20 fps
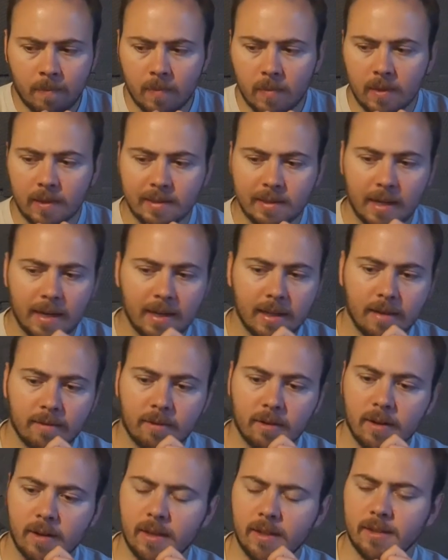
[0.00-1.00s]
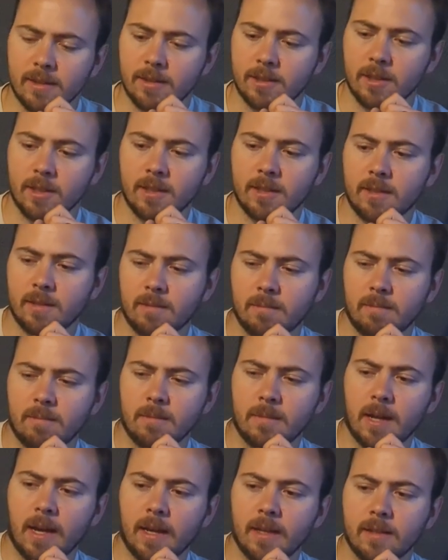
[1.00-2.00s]
The side lever is just
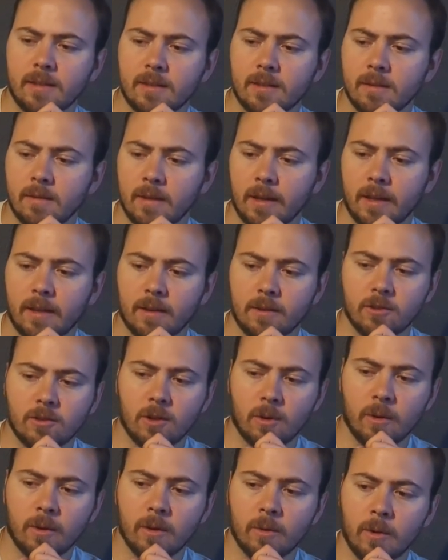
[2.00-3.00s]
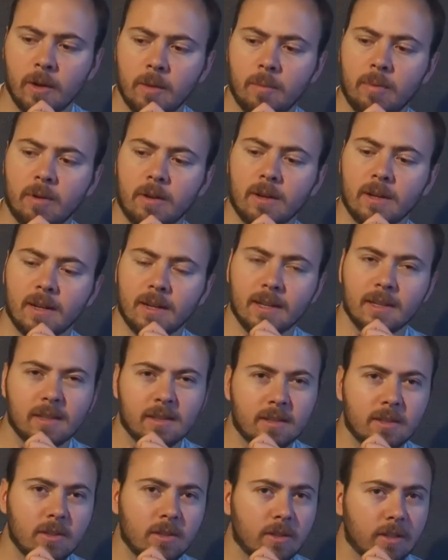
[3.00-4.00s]
nice. Like, there's no other way to put it.
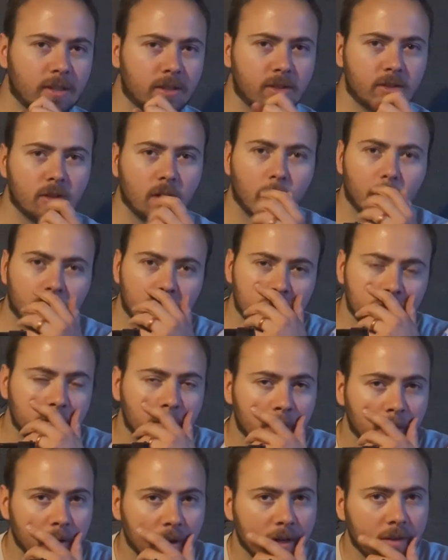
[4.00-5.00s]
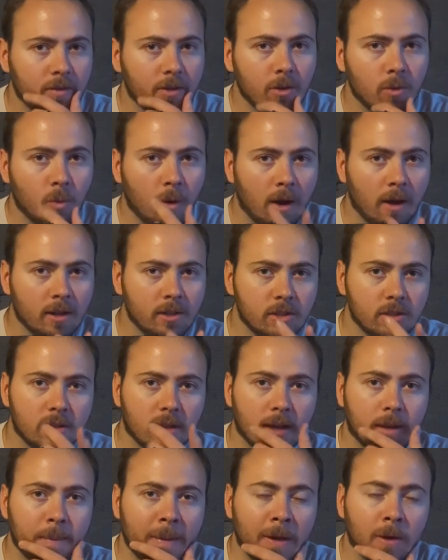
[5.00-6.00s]
It's so much smoother. If you watch
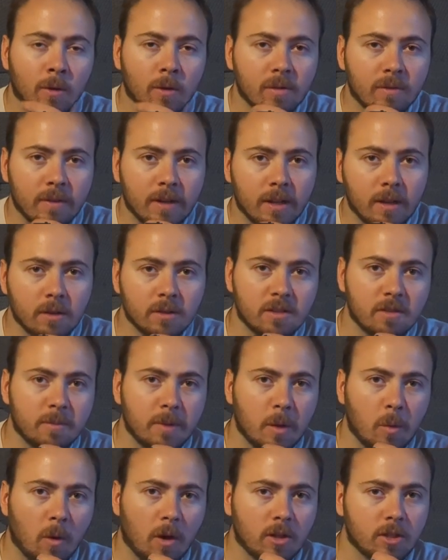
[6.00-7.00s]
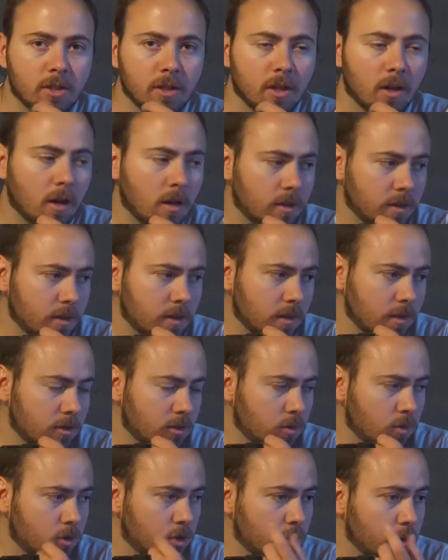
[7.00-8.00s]
like my old videos of me watching the Gauntlet,
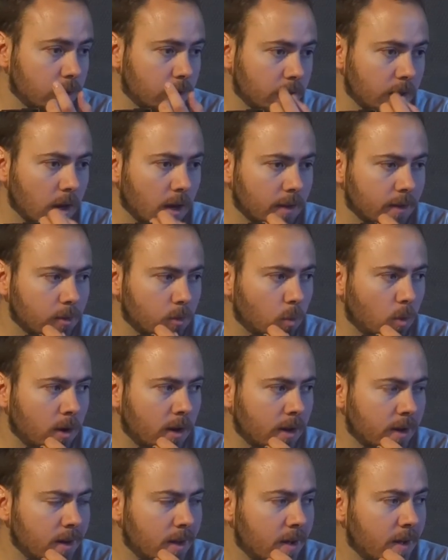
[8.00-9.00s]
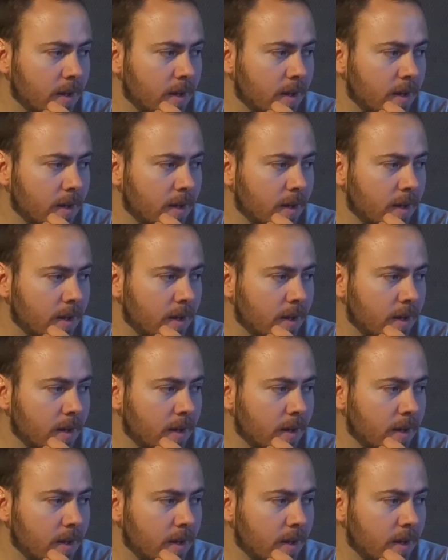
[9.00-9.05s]
shooting the Gauntlet 1